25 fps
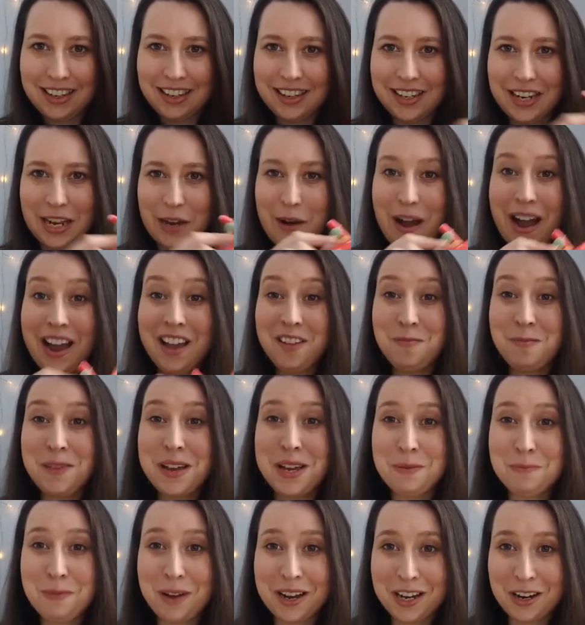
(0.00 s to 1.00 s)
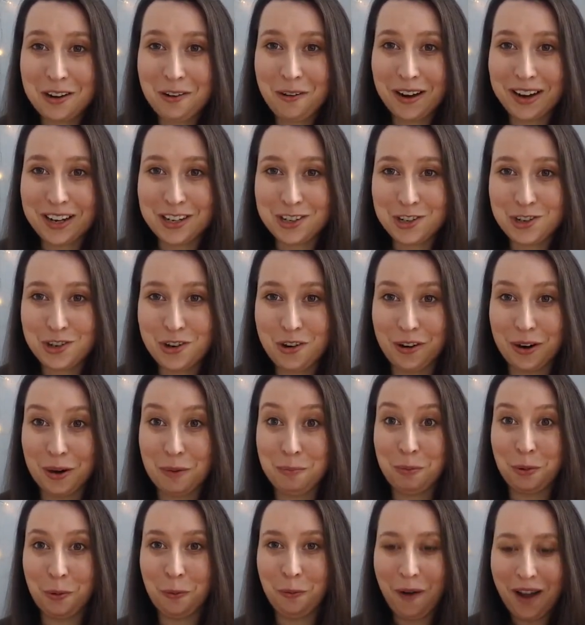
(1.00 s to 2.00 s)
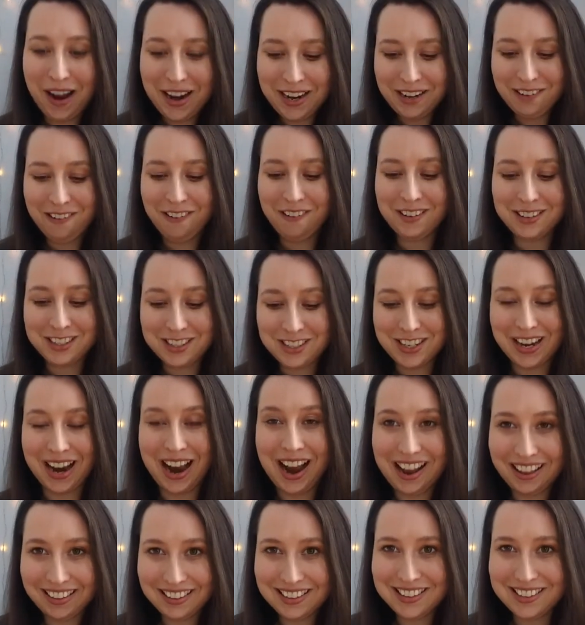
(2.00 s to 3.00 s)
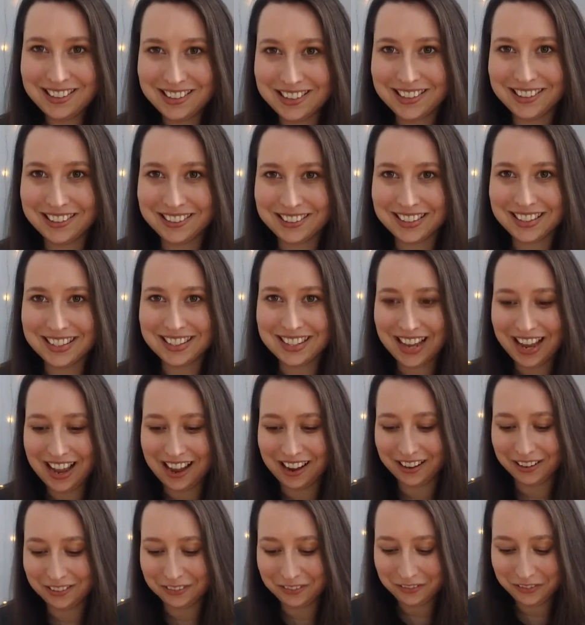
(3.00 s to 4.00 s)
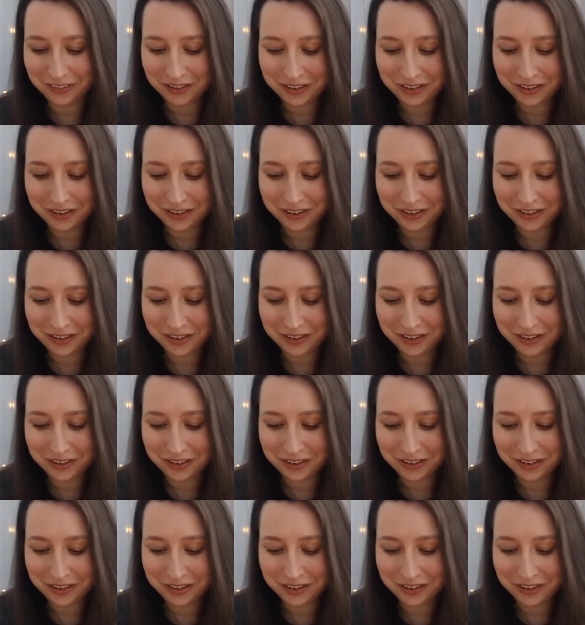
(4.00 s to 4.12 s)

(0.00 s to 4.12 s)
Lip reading: Now I've made mine quite short, but why not challenge yourself